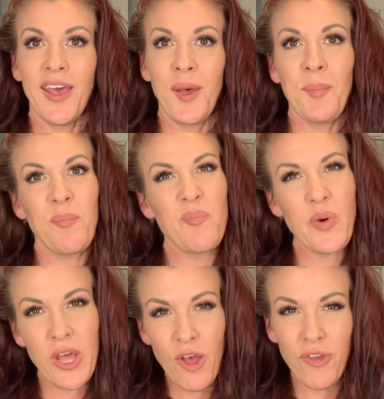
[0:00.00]

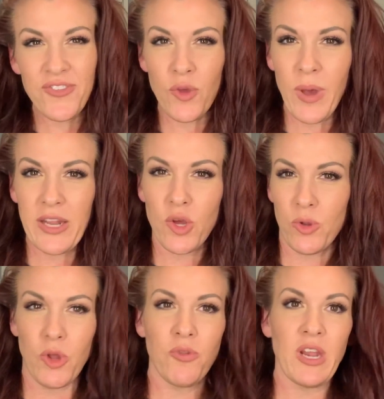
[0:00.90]
But also I
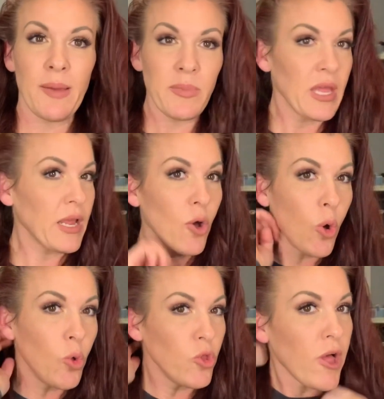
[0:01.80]
don't know that I'm getting a
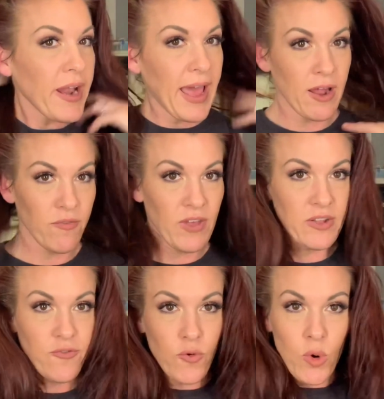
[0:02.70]
whole lot out of
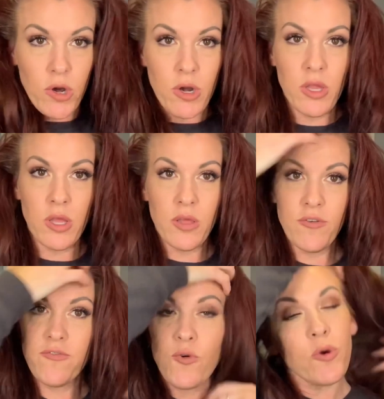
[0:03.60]
it for
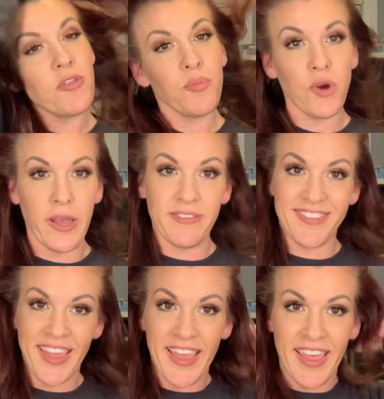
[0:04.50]
the
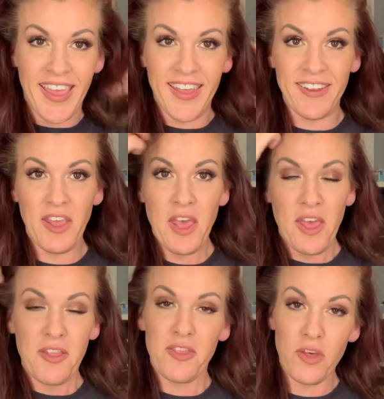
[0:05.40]
price. And
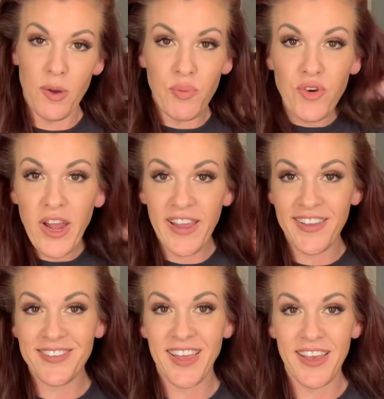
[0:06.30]
the
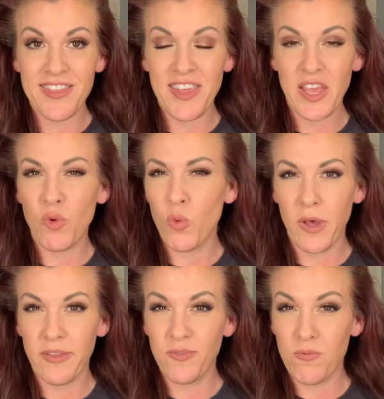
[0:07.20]
price, I think,
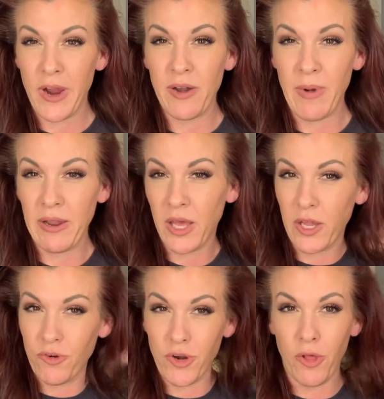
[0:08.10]
was right around
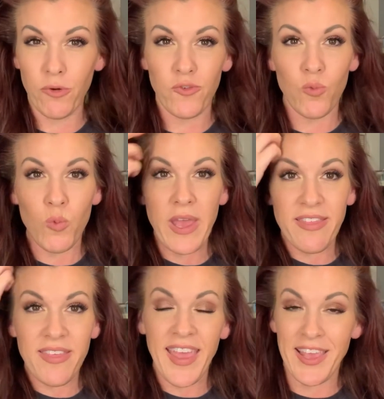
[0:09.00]
$100
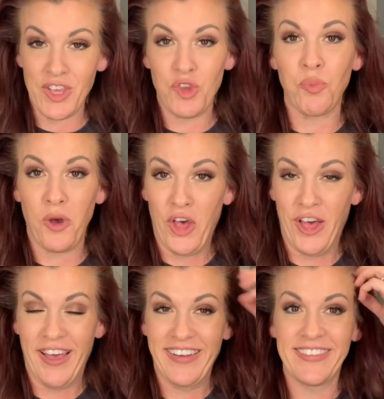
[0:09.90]
with a
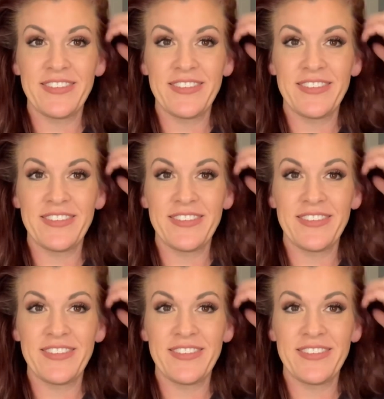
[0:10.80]
coupon.